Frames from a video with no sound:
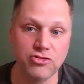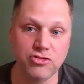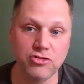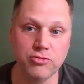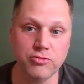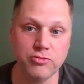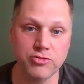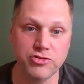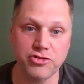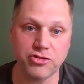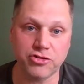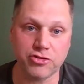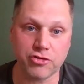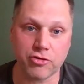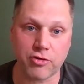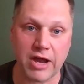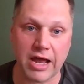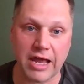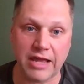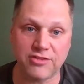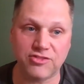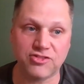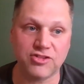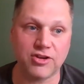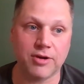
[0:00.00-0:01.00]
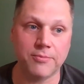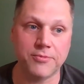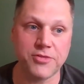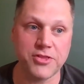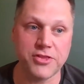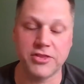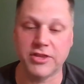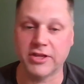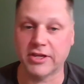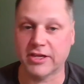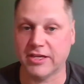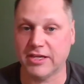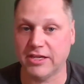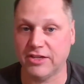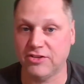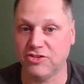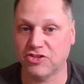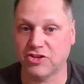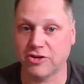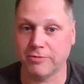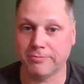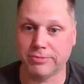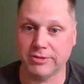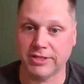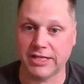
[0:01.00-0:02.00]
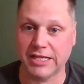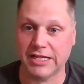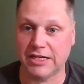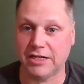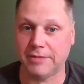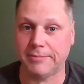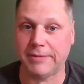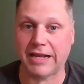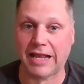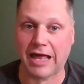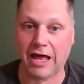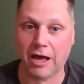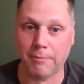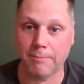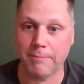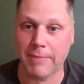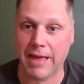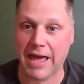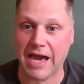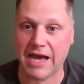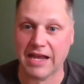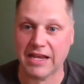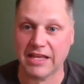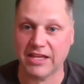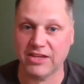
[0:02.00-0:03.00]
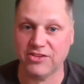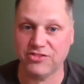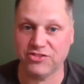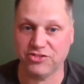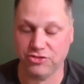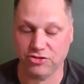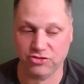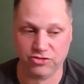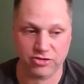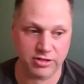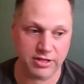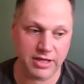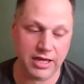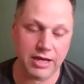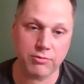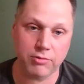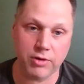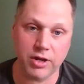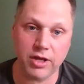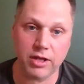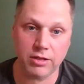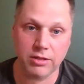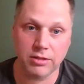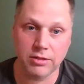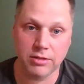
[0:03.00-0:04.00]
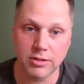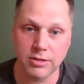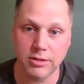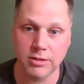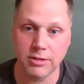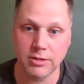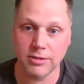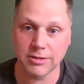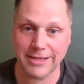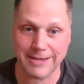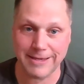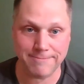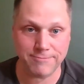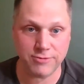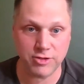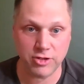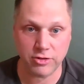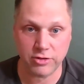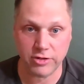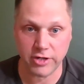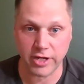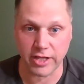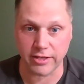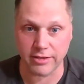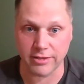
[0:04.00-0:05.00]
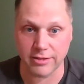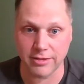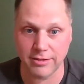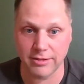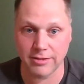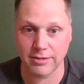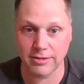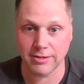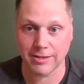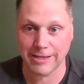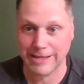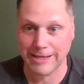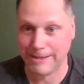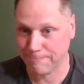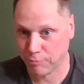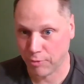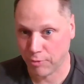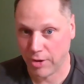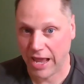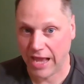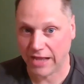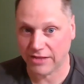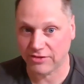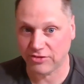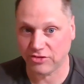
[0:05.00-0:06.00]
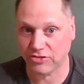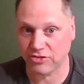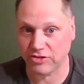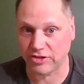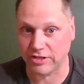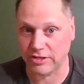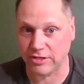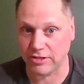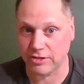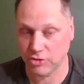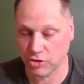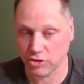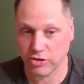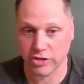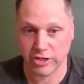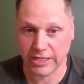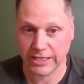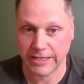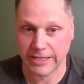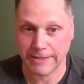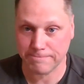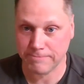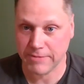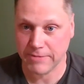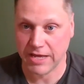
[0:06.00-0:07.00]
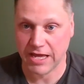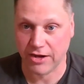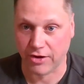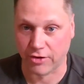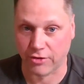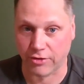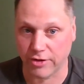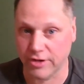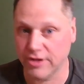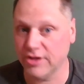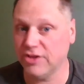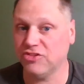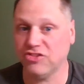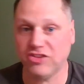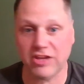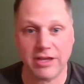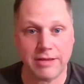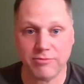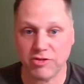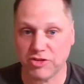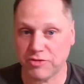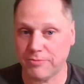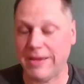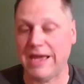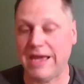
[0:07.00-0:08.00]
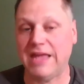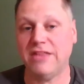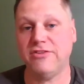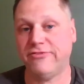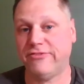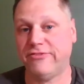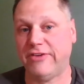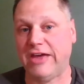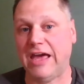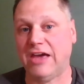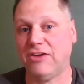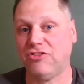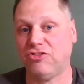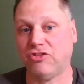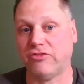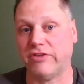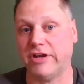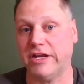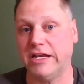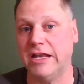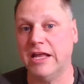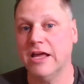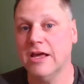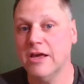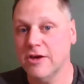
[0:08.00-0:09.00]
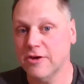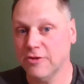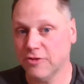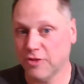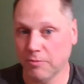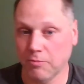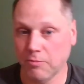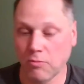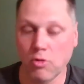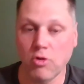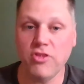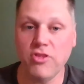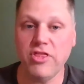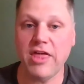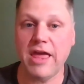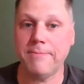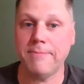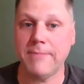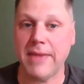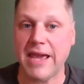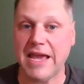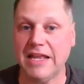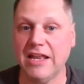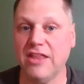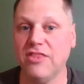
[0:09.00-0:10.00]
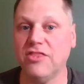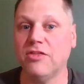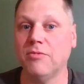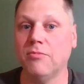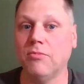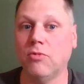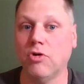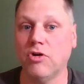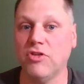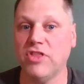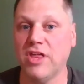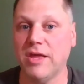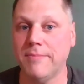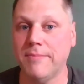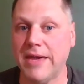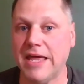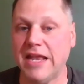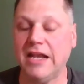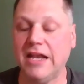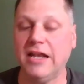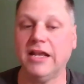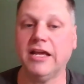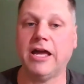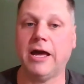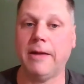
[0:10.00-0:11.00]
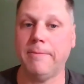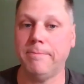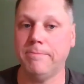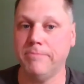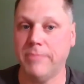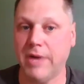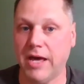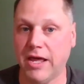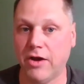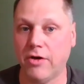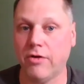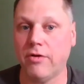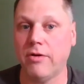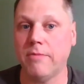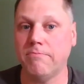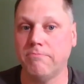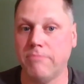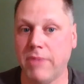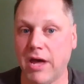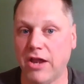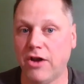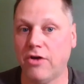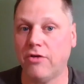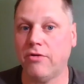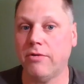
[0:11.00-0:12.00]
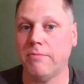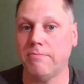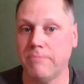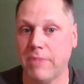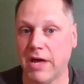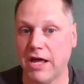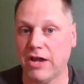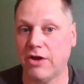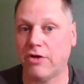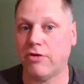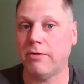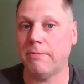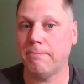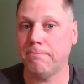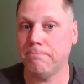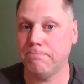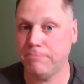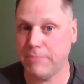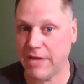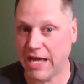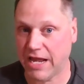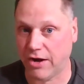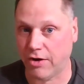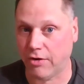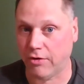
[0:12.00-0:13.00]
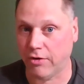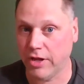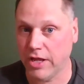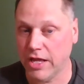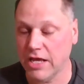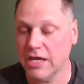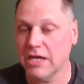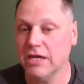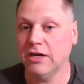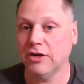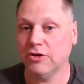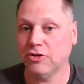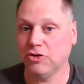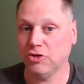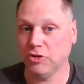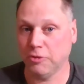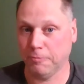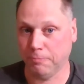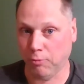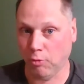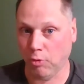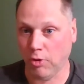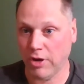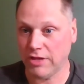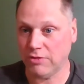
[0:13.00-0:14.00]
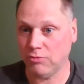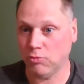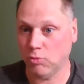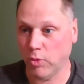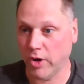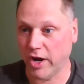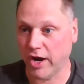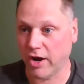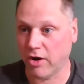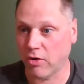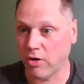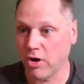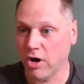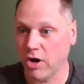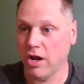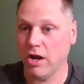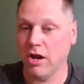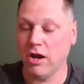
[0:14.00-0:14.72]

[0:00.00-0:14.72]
you when you're trying something, the kid's complaining about how bad he is, and you say, yeah, well, keep doing it. Keep practicing. You're going to get better. Same with manufacturing. The more they made it, it got better and better and better and better, to the point where